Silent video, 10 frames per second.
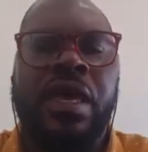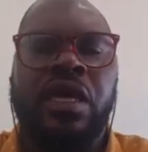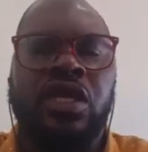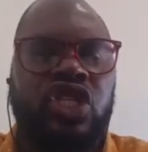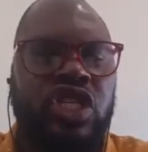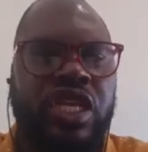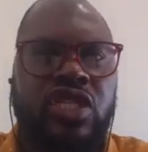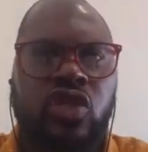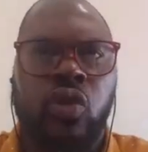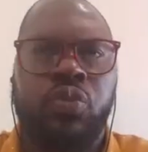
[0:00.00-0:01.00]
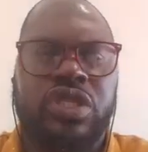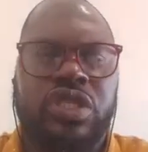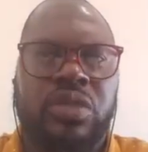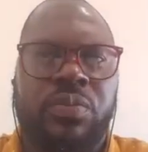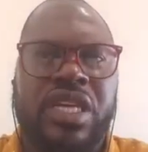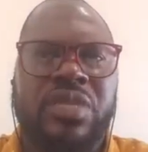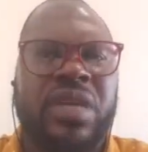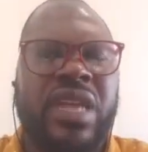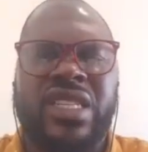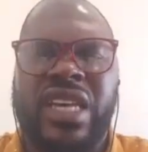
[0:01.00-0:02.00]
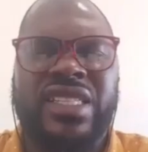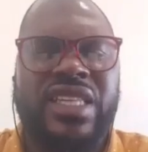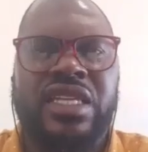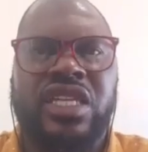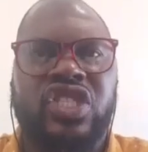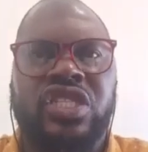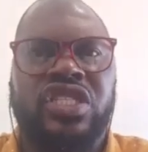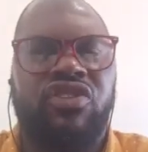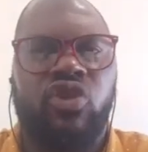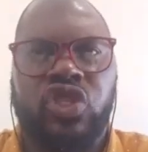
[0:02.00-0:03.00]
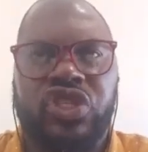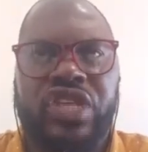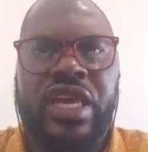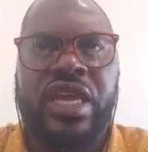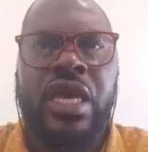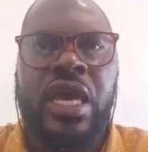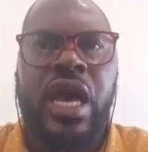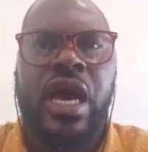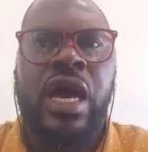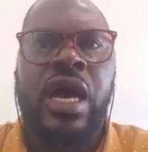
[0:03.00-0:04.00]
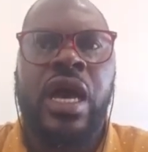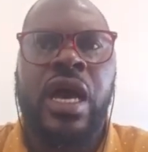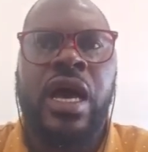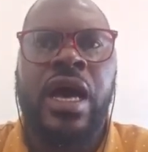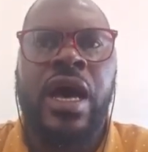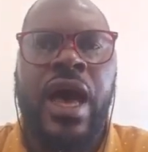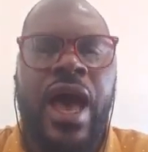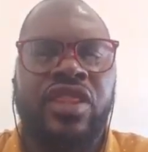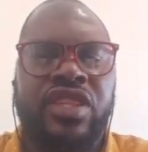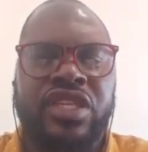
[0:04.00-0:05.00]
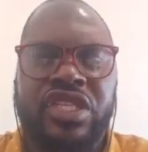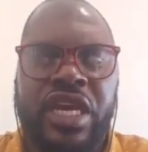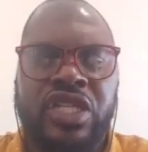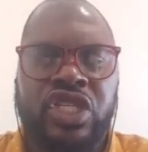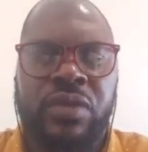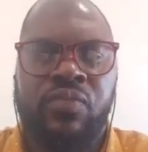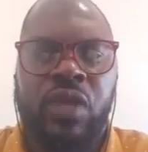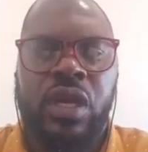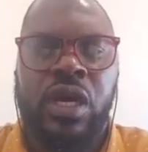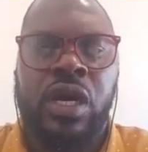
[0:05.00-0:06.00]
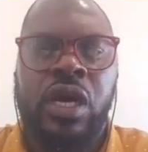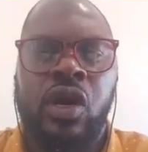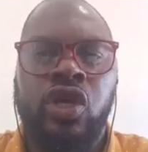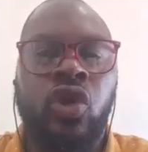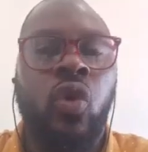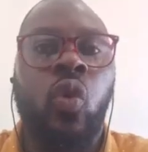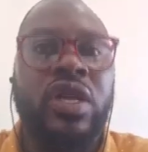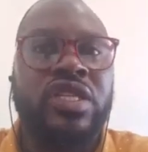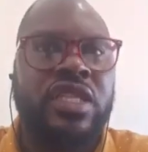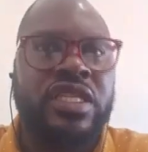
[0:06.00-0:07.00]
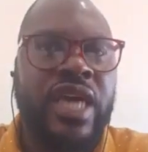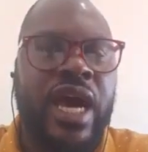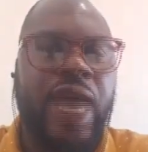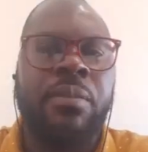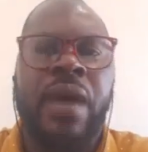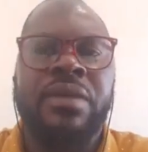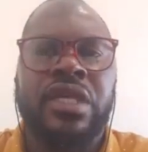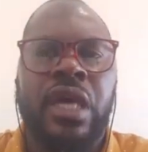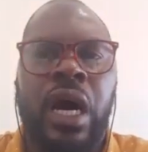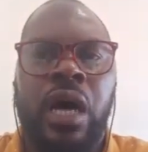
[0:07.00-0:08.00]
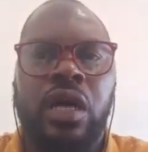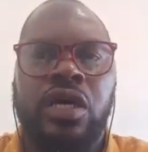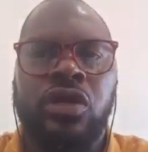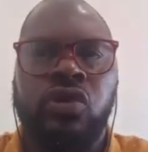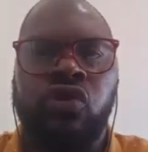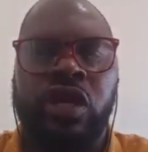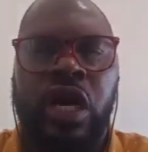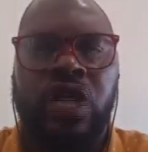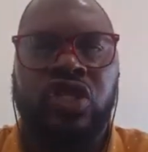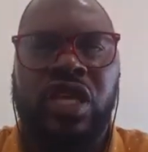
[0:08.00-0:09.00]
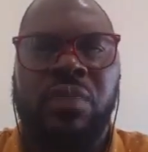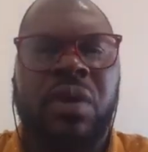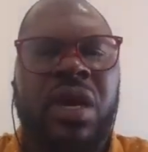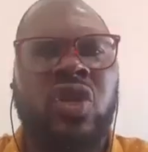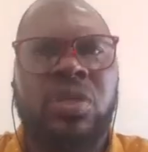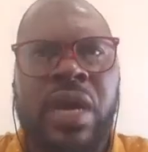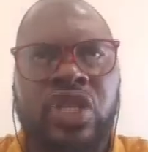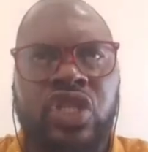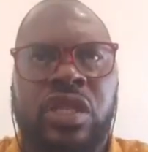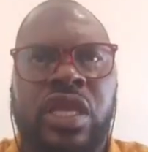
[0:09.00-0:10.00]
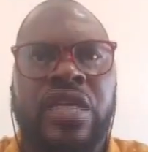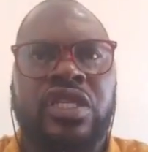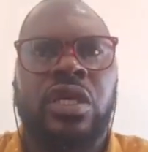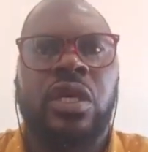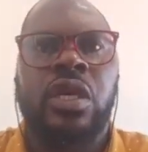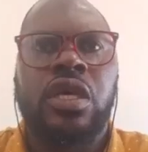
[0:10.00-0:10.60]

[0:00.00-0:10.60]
being initiated or put into place. But as I said, it's difficult to say at this stage. What the timelines are in regard to that. But I would imagine that,